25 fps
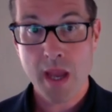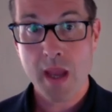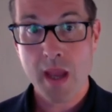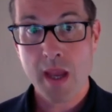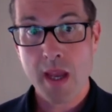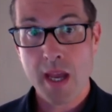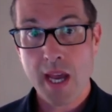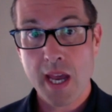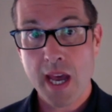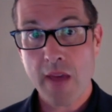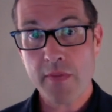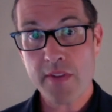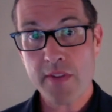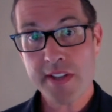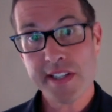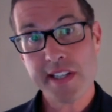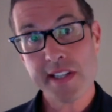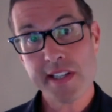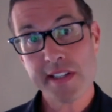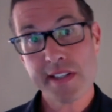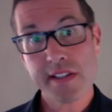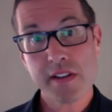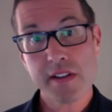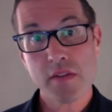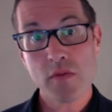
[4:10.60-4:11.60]
And this
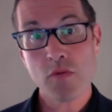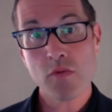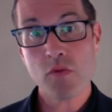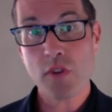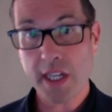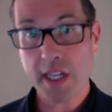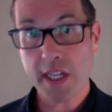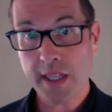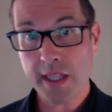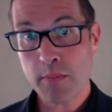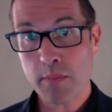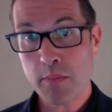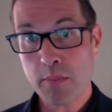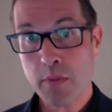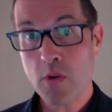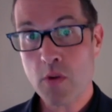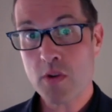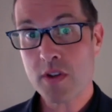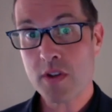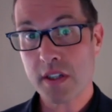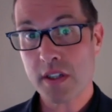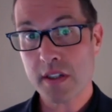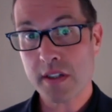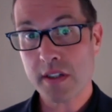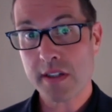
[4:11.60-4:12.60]
is really
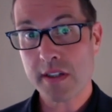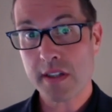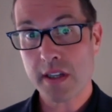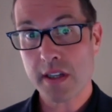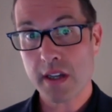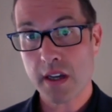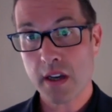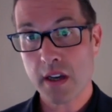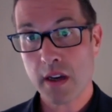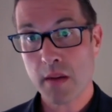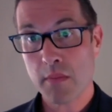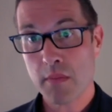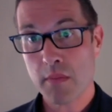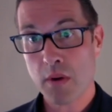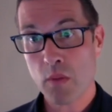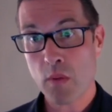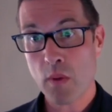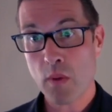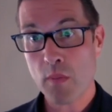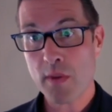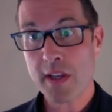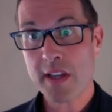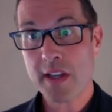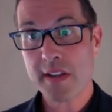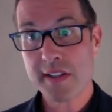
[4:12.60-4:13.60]
important when
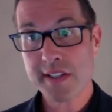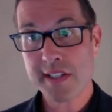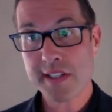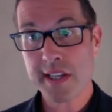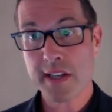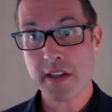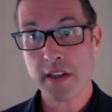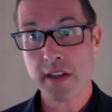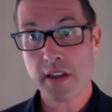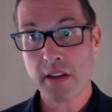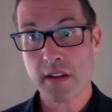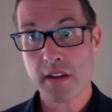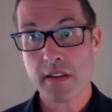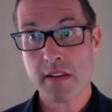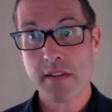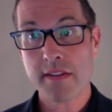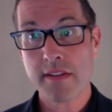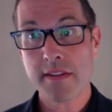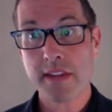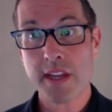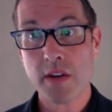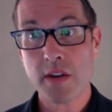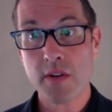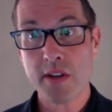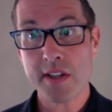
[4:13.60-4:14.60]
we consider
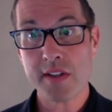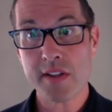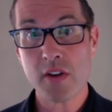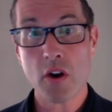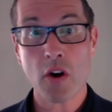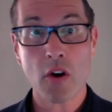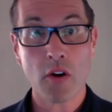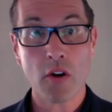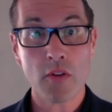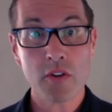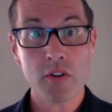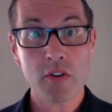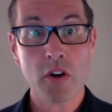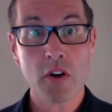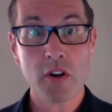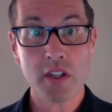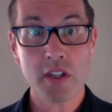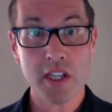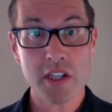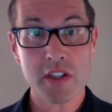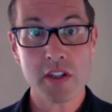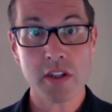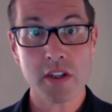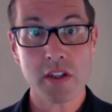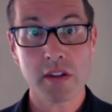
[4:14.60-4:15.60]
theories of
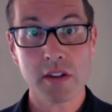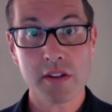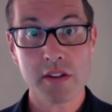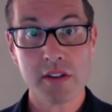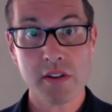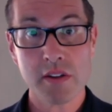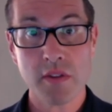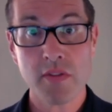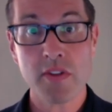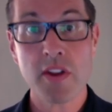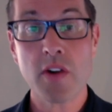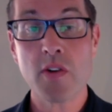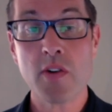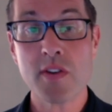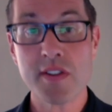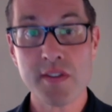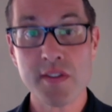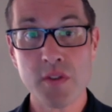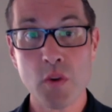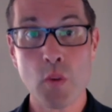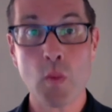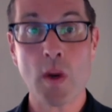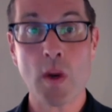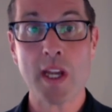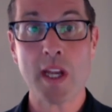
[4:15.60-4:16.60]
cognition, so theories of
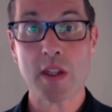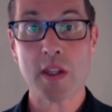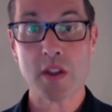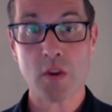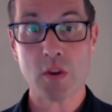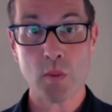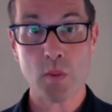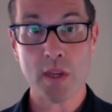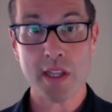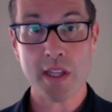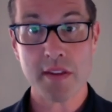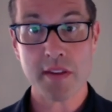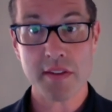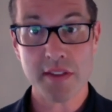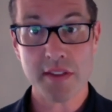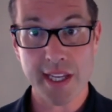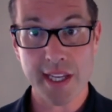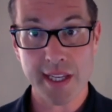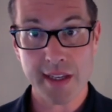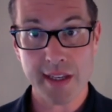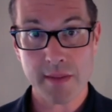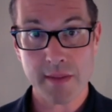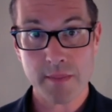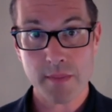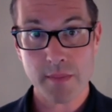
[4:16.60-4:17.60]
the way that we
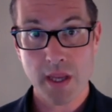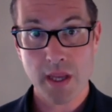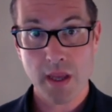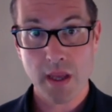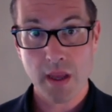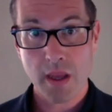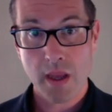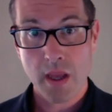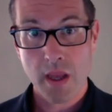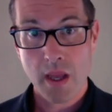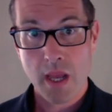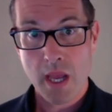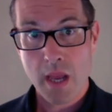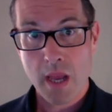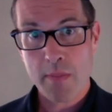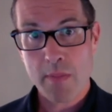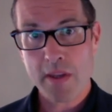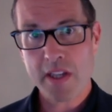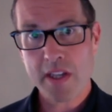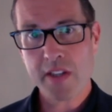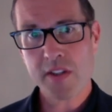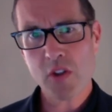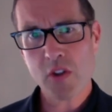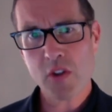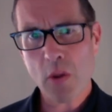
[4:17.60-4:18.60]
think.
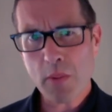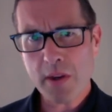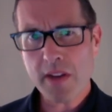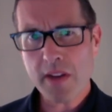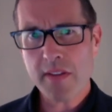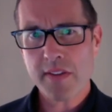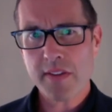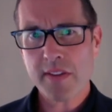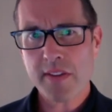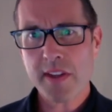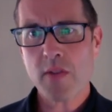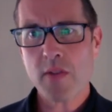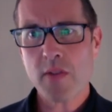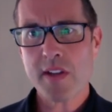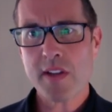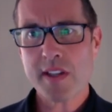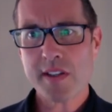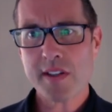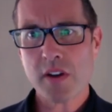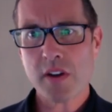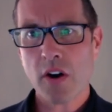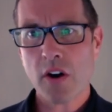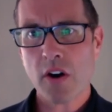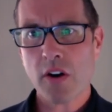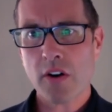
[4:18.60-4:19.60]
Because dominant
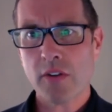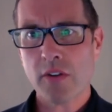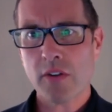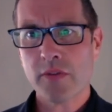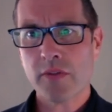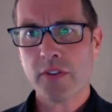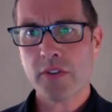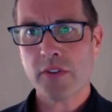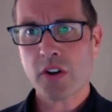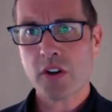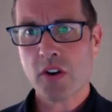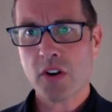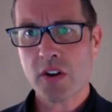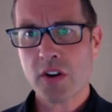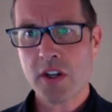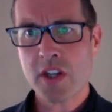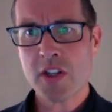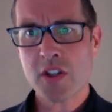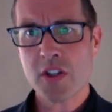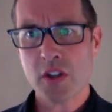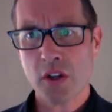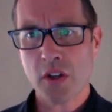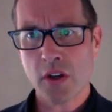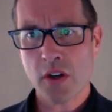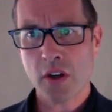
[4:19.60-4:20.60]
theories of
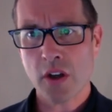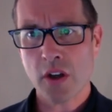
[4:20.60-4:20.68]
cognition